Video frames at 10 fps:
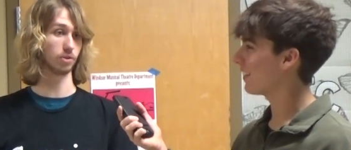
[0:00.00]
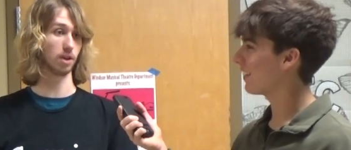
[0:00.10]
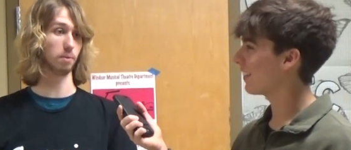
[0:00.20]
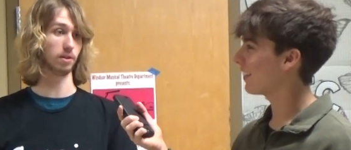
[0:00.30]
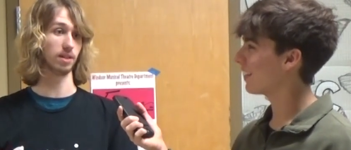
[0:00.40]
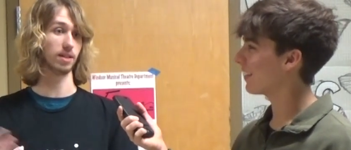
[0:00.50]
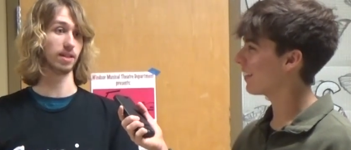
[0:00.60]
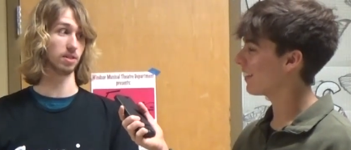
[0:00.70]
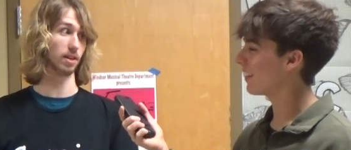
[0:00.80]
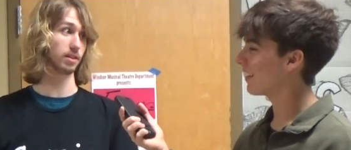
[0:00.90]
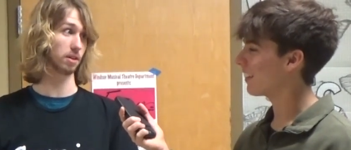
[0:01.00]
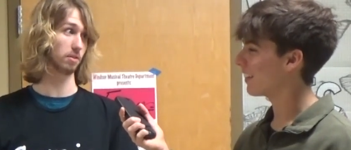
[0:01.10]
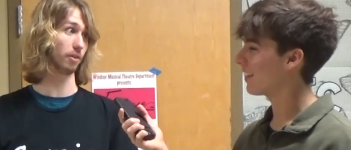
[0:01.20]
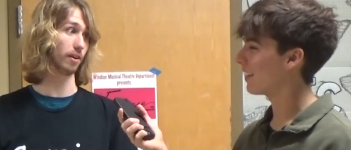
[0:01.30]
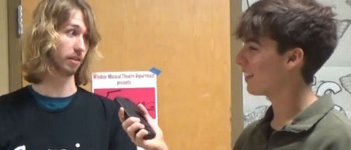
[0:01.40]
Speaker 1: example, it's a
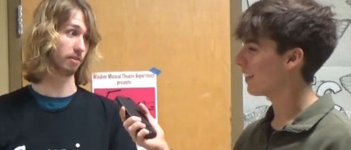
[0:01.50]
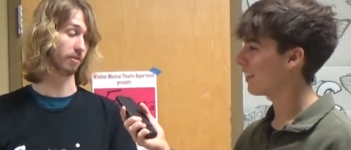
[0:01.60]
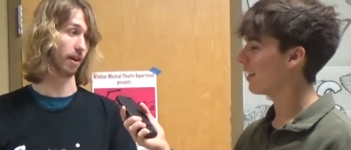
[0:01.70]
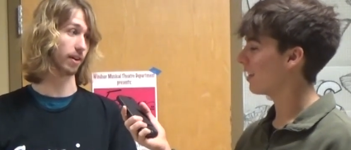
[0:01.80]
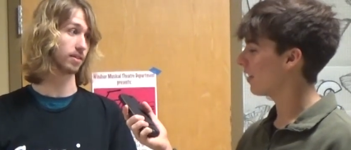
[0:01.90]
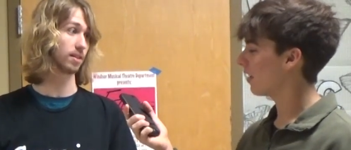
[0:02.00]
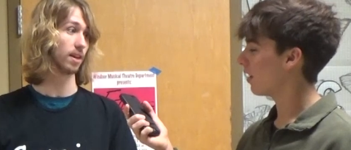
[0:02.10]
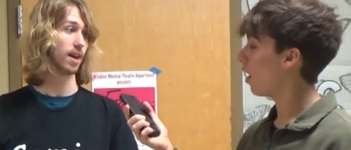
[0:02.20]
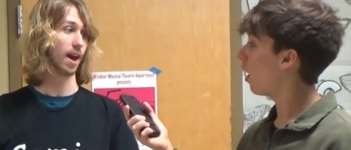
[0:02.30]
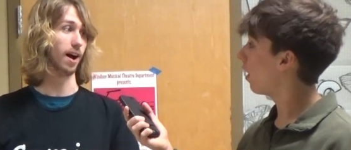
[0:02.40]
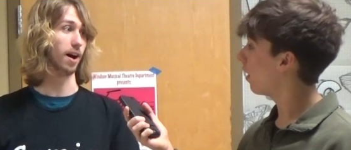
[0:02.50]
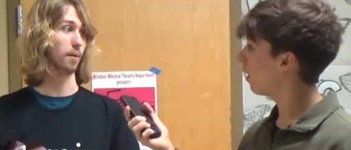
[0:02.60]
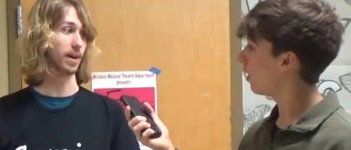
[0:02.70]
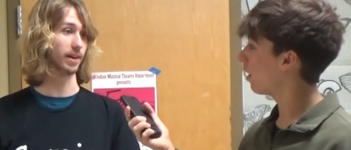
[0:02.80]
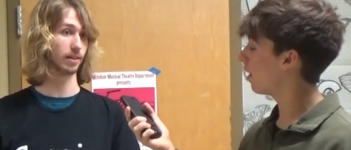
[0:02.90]
dyslexic-friendly font, um,
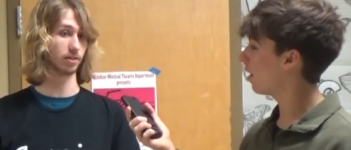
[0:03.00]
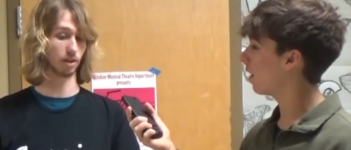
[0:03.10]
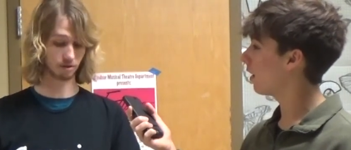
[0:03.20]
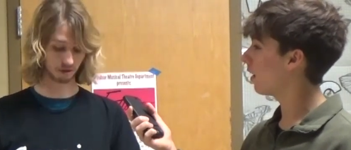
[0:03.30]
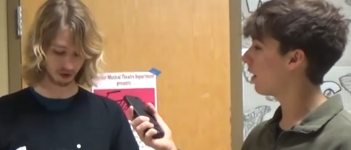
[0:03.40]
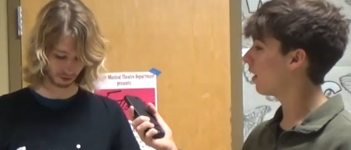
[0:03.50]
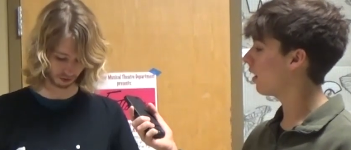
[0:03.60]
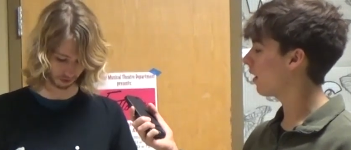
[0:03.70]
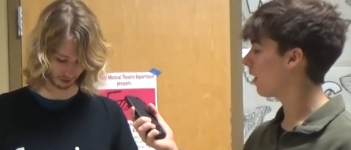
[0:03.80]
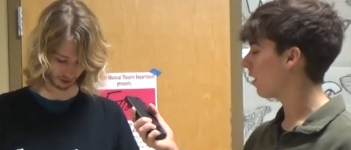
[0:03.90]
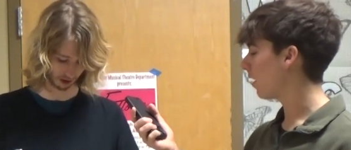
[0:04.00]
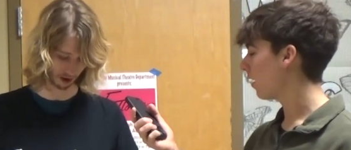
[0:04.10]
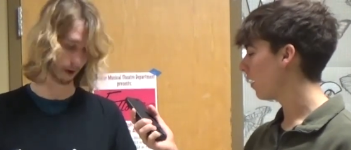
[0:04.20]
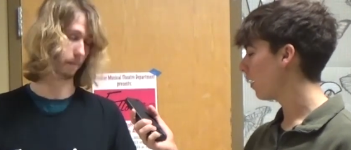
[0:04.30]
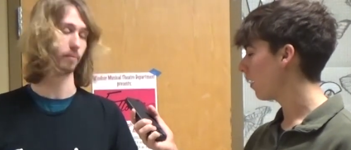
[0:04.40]
and it's also used for
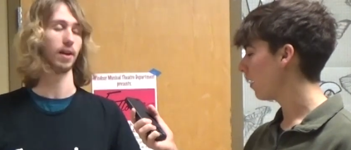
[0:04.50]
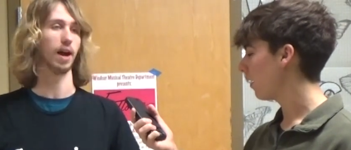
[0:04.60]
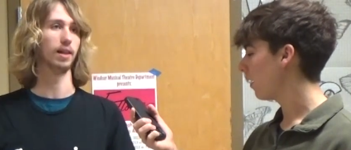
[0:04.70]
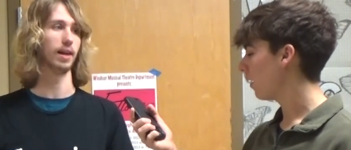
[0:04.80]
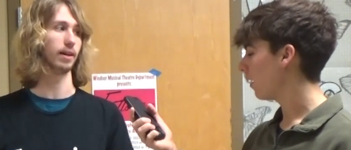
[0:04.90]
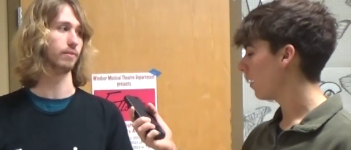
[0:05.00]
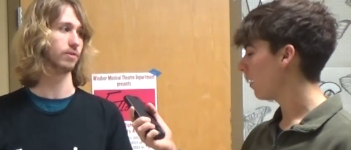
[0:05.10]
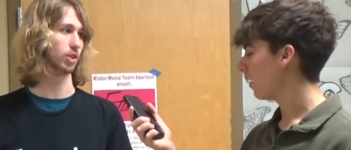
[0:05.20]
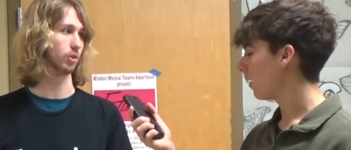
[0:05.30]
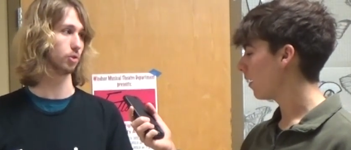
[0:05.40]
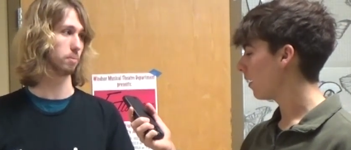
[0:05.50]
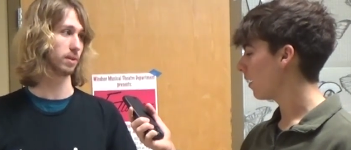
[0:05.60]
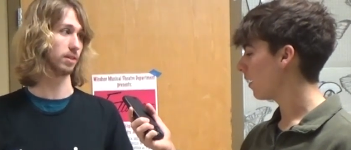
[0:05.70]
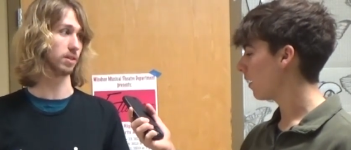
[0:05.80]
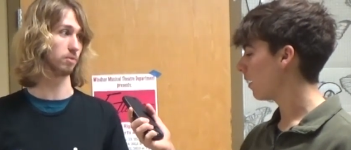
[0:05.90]
um, a lot of children
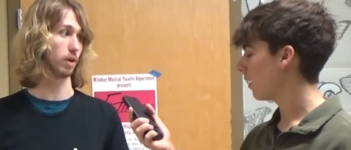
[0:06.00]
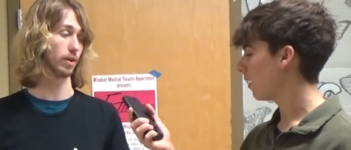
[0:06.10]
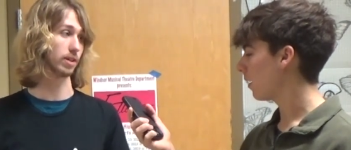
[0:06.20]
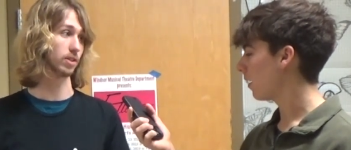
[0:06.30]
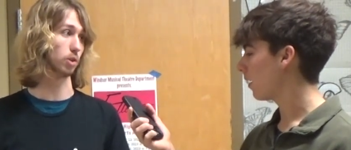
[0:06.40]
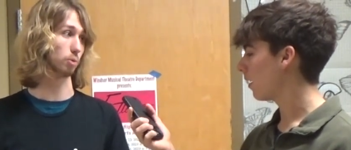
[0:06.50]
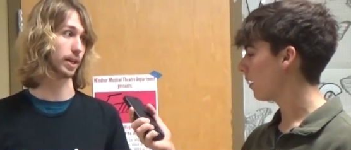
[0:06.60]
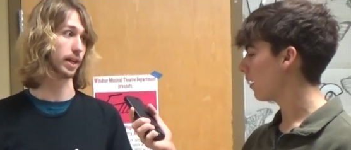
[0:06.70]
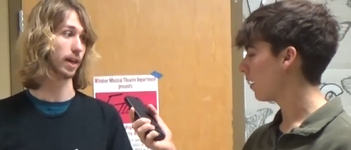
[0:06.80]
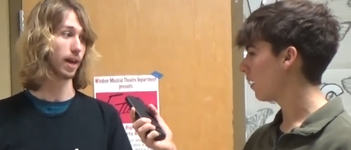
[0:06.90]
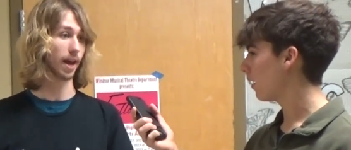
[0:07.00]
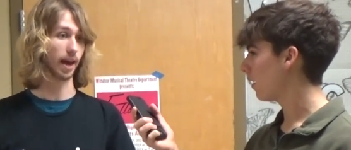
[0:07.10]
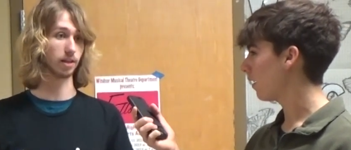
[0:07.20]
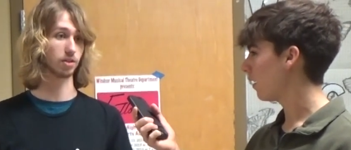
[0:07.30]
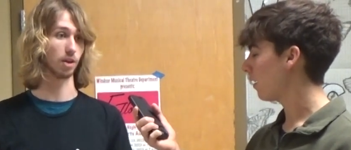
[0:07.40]
because it's very easy to read.
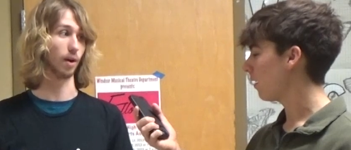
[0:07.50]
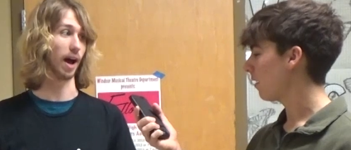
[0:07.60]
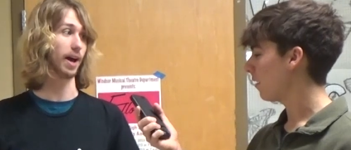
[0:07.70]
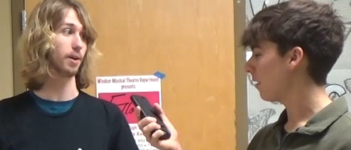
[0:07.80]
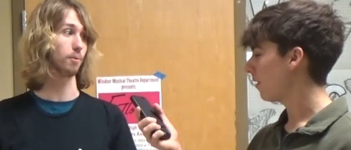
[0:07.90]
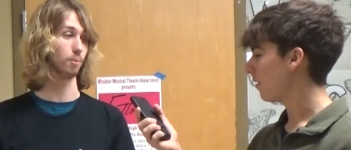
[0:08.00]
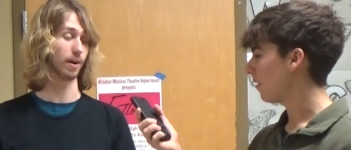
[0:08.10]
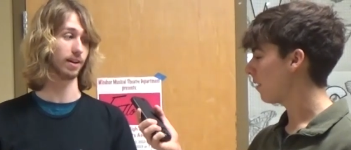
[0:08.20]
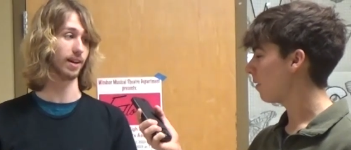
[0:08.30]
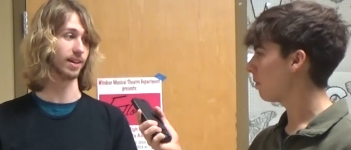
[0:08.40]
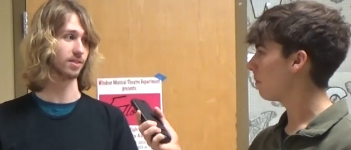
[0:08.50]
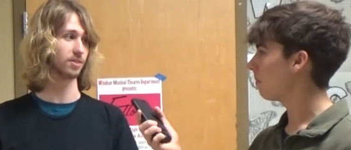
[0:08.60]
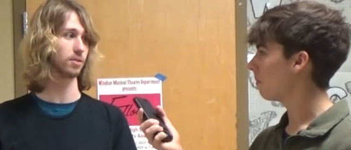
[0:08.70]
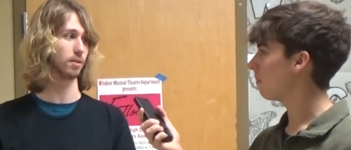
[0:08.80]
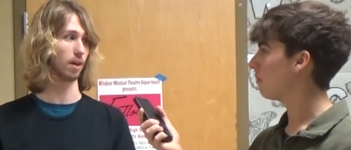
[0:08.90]
And so I
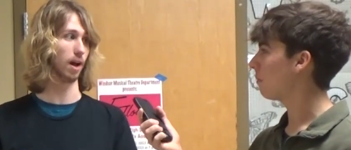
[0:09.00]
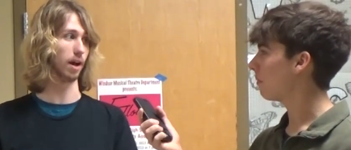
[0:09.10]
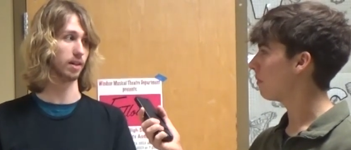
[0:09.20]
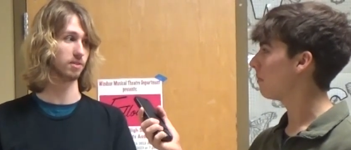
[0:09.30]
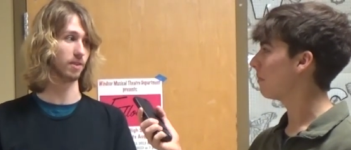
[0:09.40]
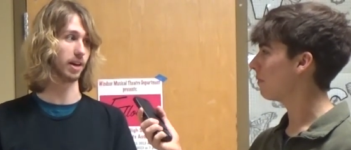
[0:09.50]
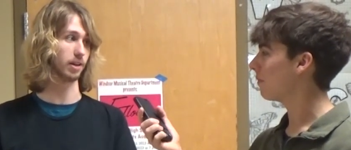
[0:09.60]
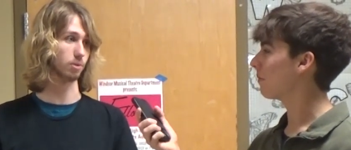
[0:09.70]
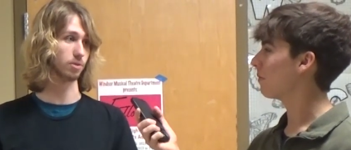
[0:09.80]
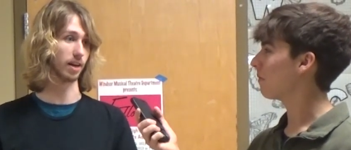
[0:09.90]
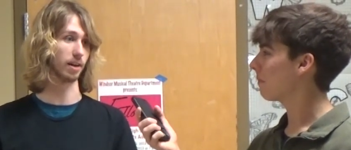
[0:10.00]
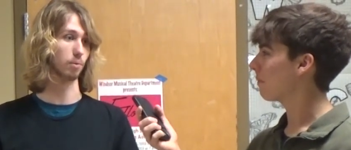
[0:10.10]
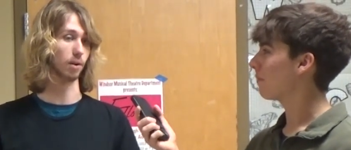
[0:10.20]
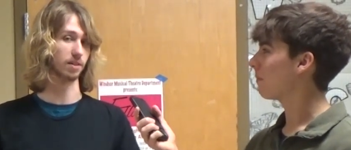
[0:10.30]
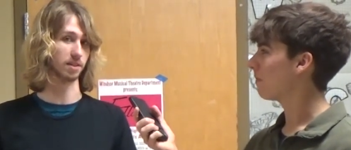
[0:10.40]
recognize uh, its values and I
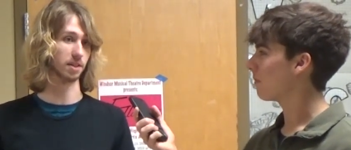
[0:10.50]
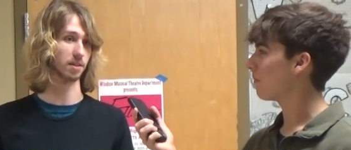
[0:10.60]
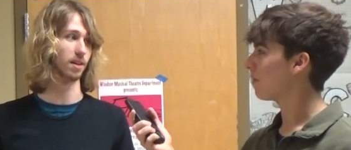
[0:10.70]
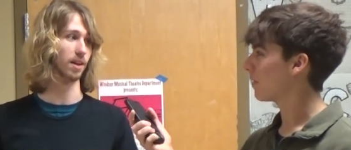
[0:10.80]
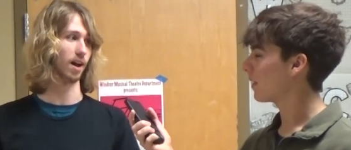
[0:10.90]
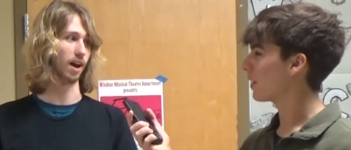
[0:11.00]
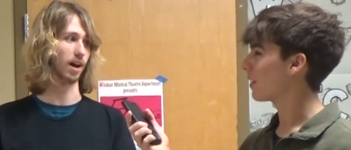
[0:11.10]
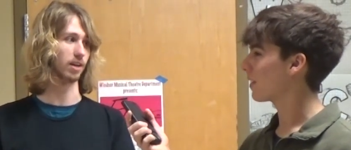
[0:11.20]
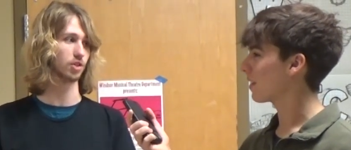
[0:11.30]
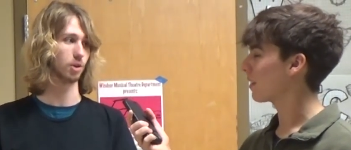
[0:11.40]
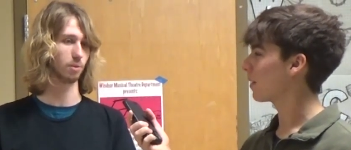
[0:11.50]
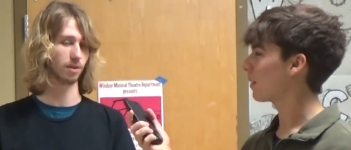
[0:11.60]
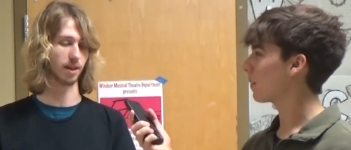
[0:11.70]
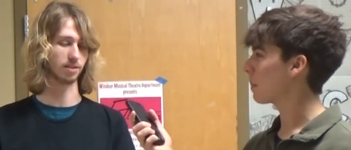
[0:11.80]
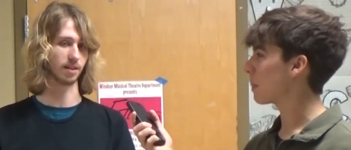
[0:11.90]
want to uh,
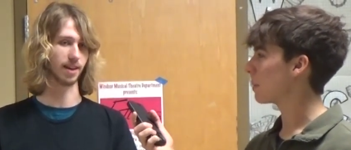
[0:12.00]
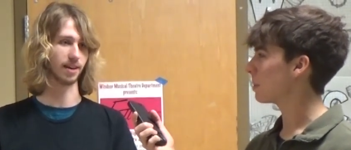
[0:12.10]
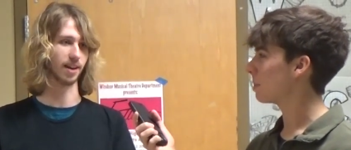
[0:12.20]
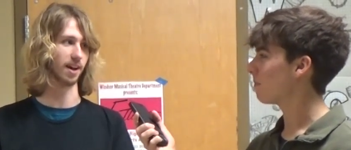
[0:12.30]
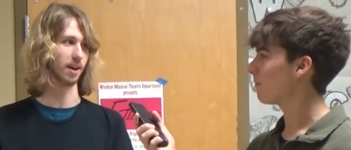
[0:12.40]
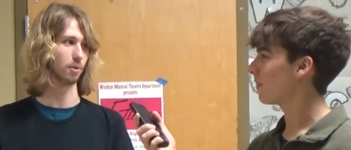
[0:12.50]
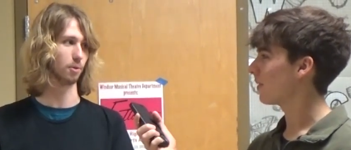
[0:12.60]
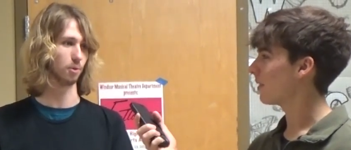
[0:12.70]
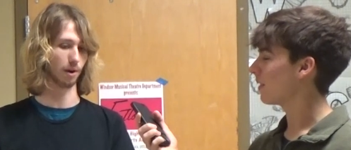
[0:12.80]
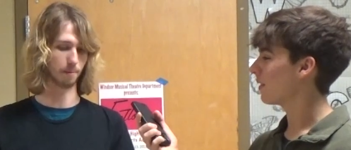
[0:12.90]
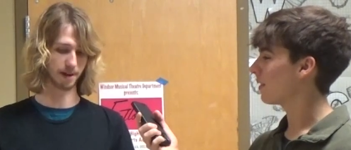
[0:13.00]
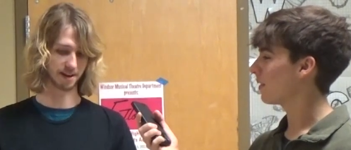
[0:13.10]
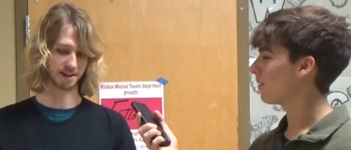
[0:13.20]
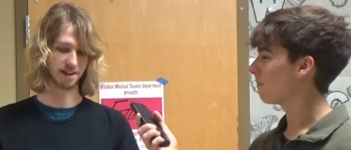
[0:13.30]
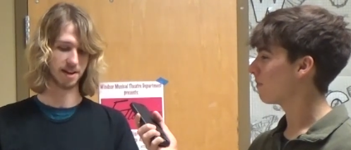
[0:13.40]
showcase that uh, throughout my
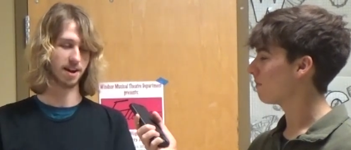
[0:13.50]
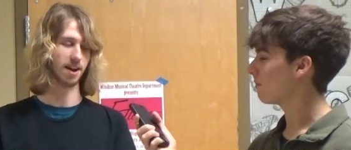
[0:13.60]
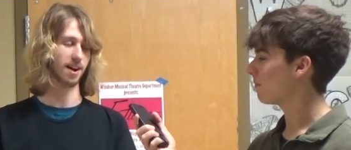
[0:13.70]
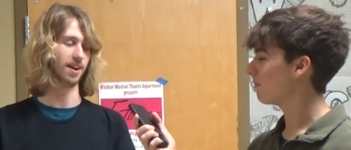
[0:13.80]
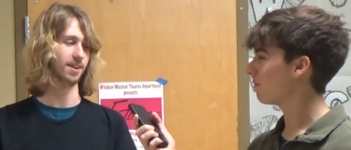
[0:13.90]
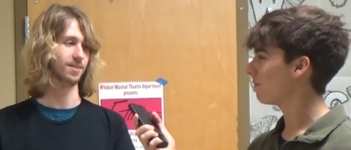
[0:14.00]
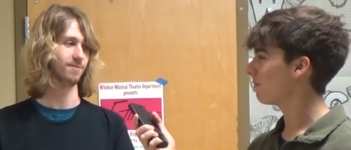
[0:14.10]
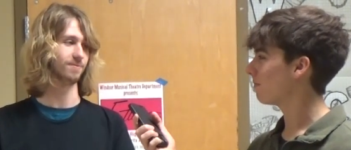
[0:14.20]
um,